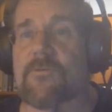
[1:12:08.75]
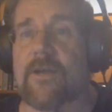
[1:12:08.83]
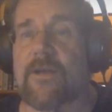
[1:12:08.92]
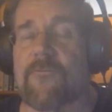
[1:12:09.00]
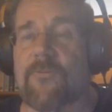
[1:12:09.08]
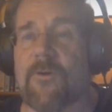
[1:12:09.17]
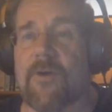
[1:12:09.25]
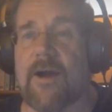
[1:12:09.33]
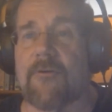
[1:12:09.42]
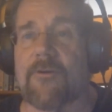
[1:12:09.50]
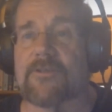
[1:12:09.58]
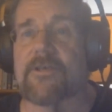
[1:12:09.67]
24
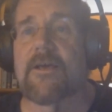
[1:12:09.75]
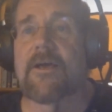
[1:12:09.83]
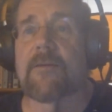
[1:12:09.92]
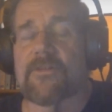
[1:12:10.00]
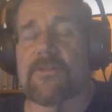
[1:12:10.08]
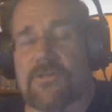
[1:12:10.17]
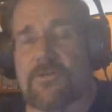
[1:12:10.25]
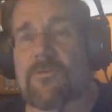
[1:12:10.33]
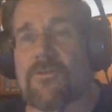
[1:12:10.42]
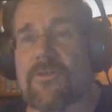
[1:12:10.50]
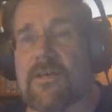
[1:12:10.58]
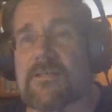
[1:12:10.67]
hours. But the
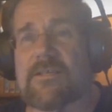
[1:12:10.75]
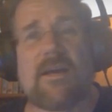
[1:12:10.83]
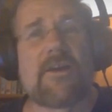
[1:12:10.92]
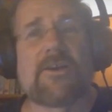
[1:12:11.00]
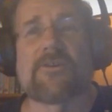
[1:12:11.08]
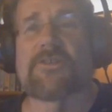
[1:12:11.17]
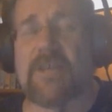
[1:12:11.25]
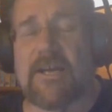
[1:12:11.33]
truth is, your